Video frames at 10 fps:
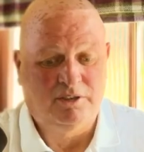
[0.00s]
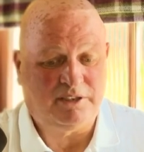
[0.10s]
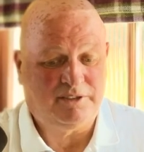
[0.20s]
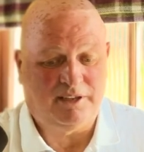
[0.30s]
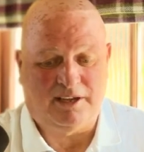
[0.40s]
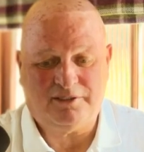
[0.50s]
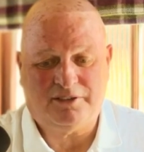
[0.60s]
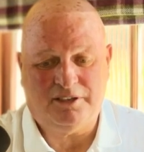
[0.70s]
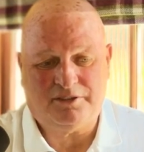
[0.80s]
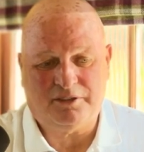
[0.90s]
knows? I'd say that's
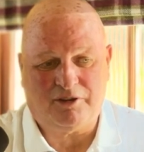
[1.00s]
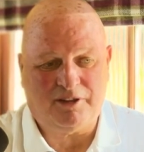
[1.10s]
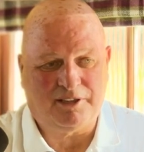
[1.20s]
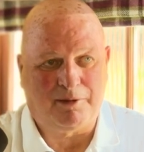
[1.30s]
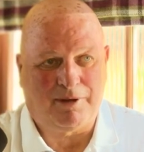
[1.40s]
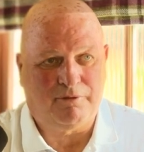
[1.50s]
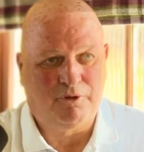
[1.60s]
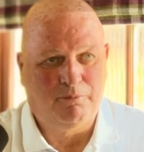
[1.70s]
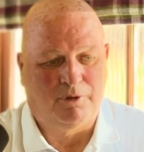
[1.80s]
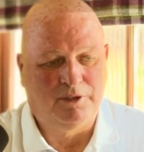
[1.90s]
that's the great thing about
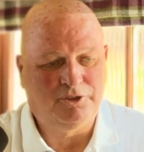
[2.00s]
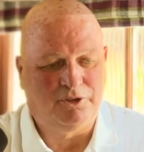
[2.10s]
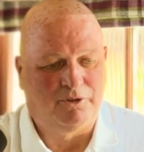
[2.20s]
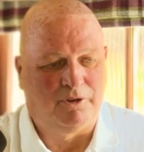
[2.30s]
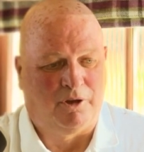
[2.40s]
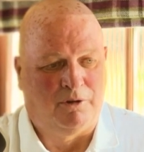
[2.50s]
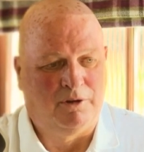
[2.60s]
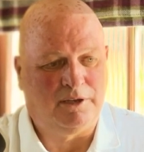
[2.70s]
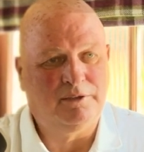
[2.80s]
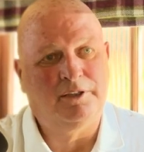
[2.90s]
football is you don't
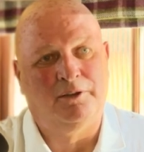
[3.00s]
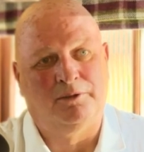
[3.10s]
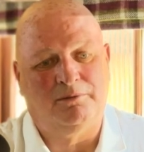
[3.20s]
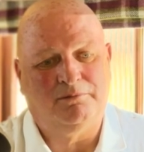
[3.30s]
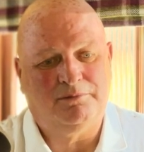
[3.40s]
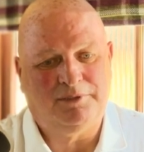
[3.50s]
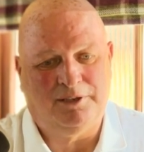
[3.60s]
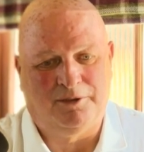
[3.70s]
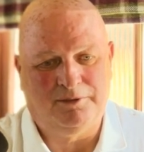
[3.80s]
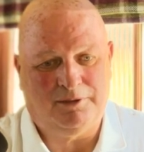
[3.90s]
know until you
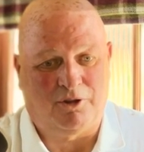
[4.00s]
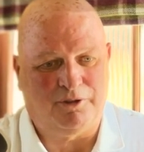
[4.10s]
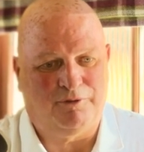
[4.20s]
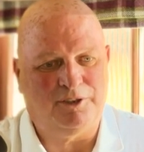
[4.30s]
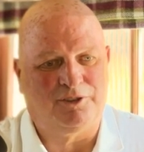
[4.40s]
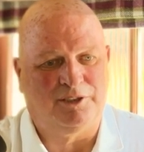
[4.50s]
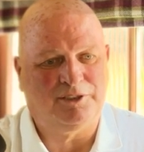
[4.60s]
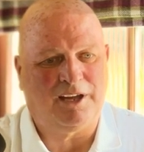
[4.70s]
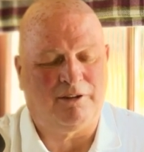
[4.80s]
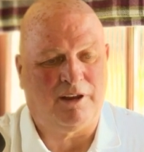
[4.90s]
know you've got your fixture
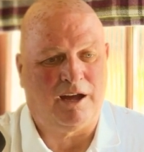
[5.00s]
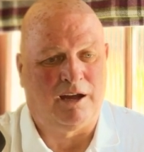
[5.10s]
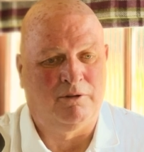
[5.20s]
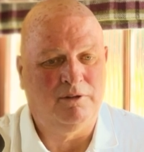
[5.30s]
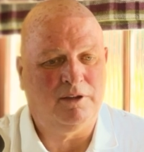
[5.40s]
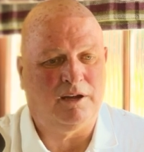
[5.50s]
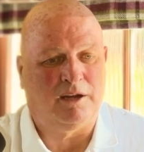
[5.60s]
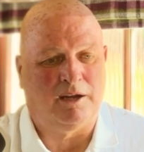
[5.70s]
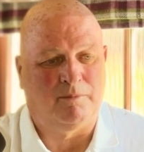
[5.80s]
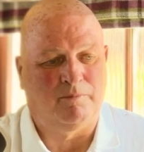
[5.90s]
list out now. Mm.
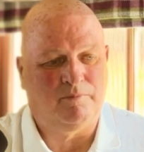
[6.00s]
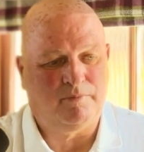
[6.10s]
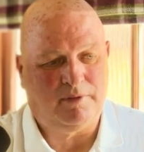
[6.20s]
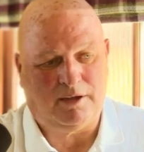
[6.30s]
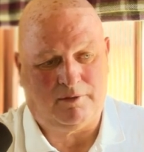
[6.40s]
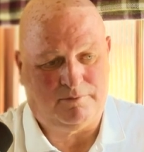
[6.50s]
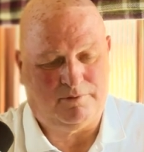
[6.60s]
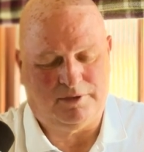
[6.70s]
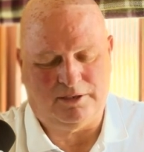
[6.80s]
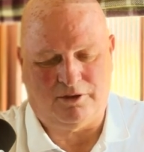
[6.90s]
Um, I've
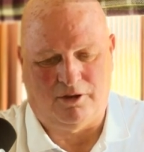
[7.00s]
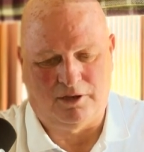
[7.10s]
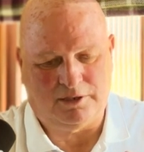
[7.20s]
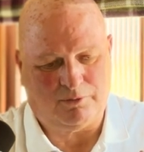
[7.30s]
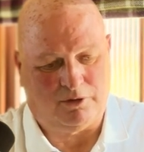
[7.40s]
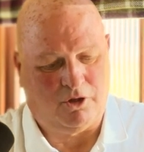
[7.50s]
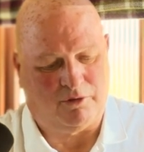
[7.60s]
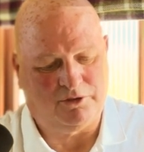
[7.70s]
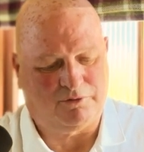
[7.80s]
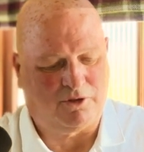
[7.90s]
sent it all as well.
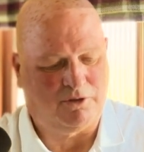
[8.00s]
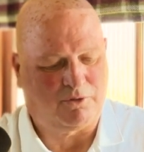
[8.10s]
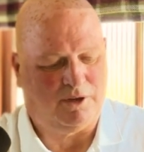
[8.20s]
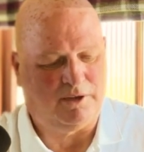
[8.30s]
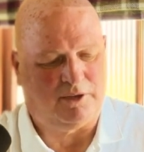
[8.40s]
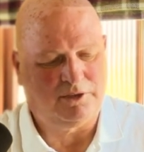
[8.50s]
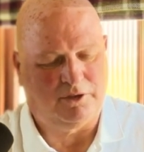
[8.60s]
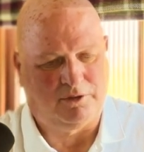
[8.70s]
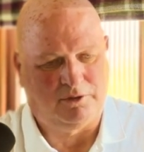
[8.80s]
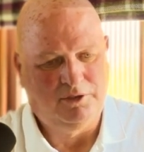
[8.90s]
Norwich have got quite a nice
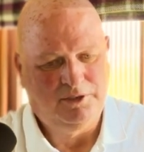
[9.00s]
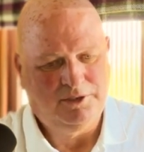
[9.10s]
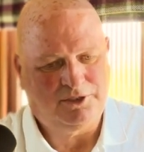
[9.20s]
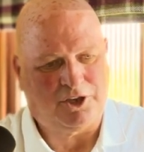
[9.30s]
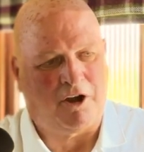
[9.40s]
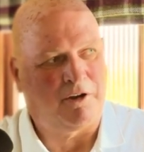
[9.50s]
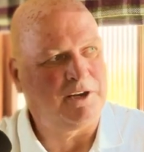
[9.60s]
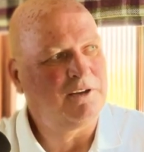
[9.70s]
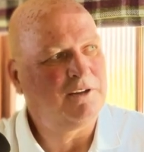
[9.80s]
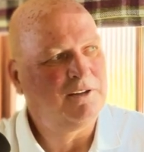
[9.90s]
little
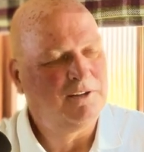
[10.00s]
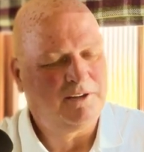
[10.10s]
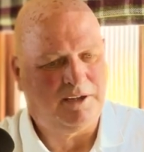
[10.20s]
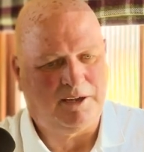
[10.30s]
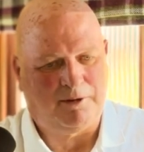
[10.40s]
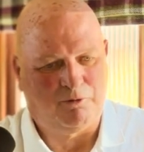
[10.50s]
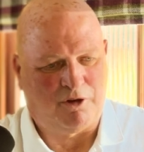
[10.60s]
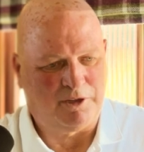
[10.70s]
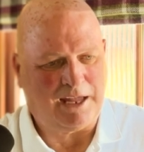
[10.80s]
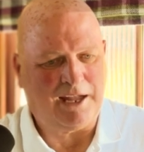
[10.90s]
starting uh,
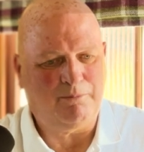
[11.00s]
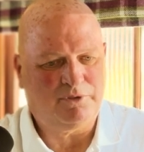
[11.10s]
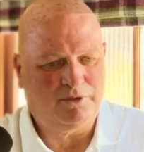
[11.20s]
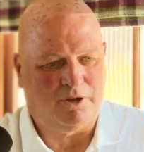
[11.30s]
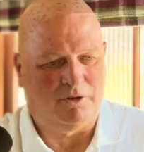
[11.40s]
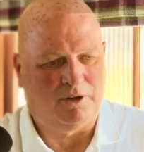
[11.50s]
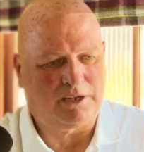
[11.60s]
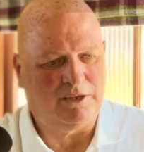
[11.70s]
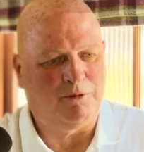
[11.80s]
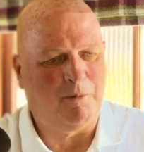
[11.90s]
run of games. So mm-hmm.
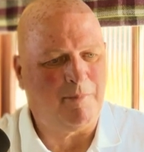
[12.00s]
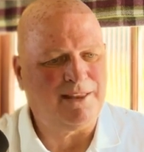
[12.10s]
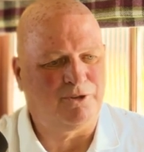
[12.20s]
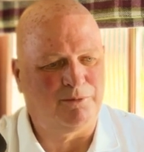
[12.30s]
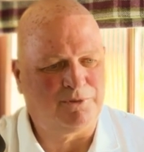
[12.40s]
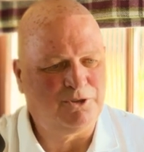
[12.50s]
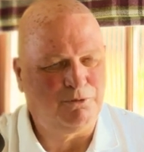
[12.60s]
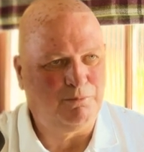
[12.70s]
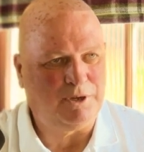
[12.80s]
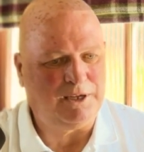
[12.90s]
again, your momentum
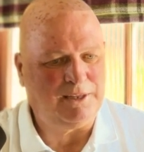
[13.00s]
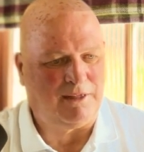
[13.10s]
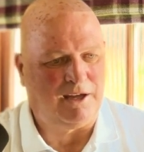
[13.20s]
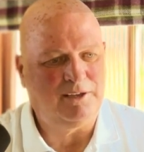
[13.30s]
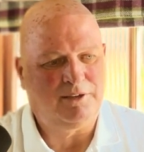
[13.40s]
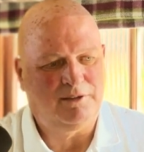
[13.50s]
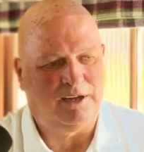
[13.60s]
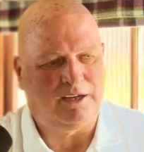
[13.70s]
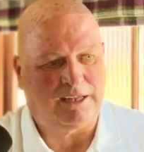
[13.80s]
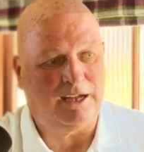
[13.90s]
could be that
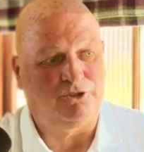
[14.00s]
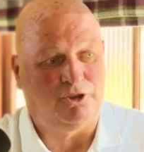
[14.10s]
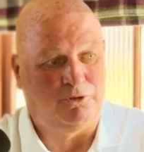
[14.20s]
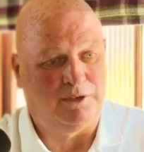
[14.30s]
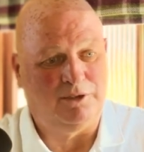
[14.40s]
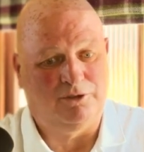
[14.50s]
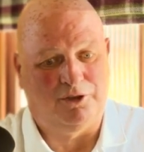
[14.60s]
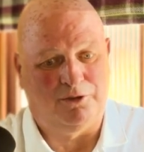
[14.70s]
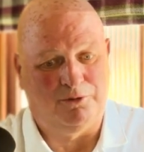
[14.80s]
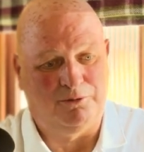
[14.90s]
that gets you
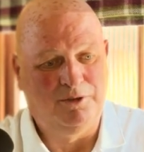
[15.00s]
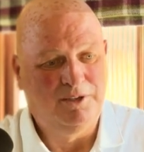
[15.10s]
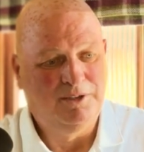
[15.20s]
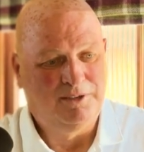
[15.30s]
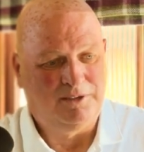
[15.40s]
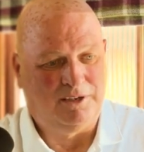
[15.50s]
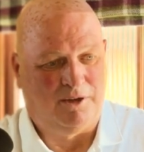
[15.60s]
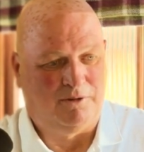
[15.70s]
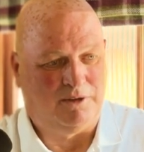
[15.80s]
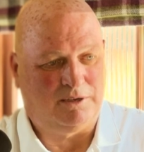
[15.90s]
into you
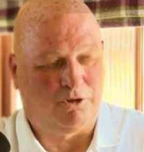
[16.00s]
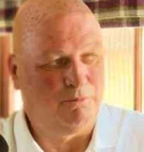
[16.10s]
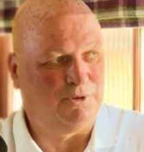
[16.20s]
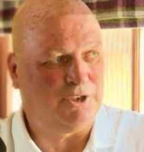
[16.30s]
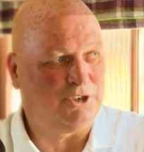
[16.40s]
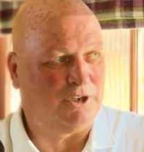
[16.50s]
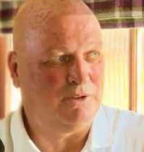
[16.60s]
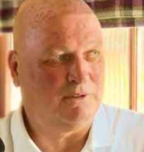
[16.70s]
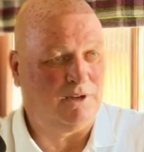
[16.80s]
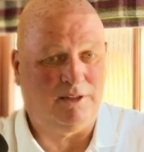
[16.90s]
know a good
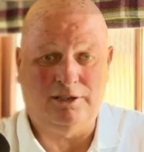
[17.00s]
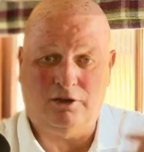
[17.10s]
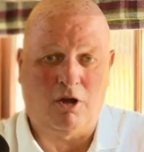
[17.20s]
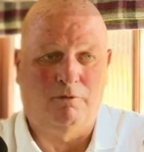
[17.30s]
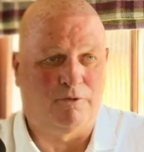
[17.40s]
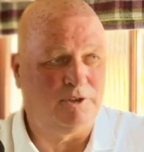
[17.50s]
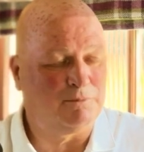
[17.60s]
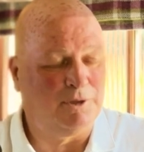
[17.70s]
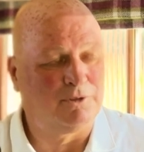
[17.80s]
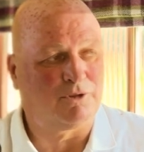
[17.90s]
position, and then mm-hmm. your confidence
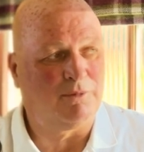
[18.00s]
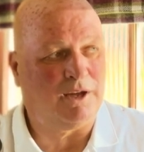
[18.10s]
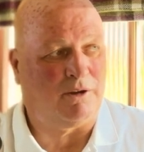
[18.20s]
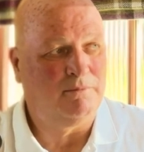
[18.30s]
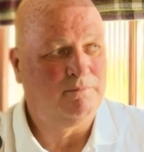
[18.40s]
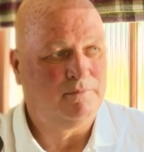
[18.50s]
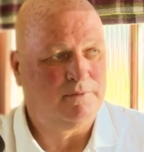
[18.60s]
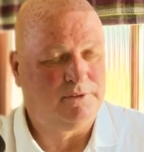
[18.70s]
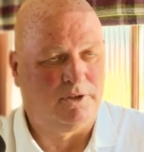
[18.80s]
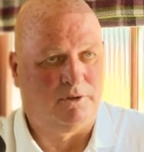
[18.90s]
builds from there.
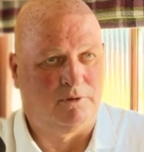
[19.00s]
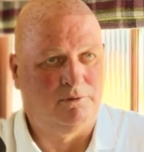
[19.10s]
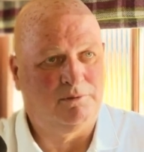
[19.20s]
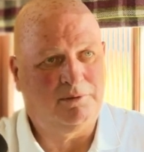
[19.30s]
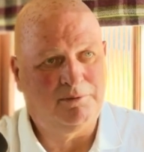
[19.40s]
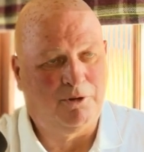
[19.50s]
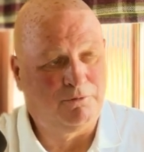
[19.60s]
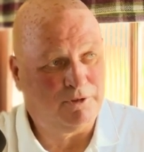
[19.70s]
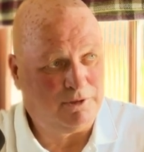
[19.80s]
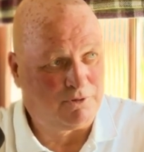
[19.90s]
Mm-hmm. So
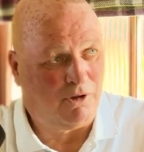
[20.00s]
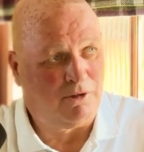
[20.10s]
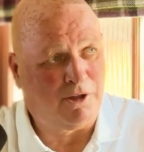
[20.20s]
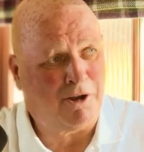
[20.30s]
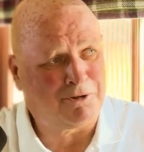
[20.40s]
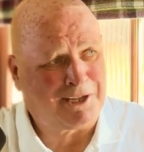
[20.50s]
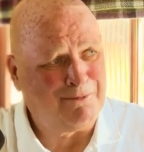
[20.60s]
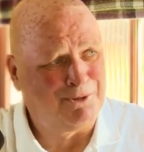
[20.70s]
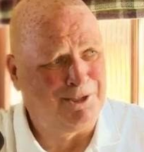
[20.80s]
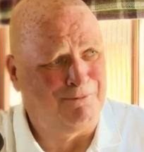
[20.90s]
hopefully you've got all the hard
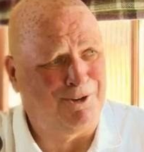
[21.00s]
games in the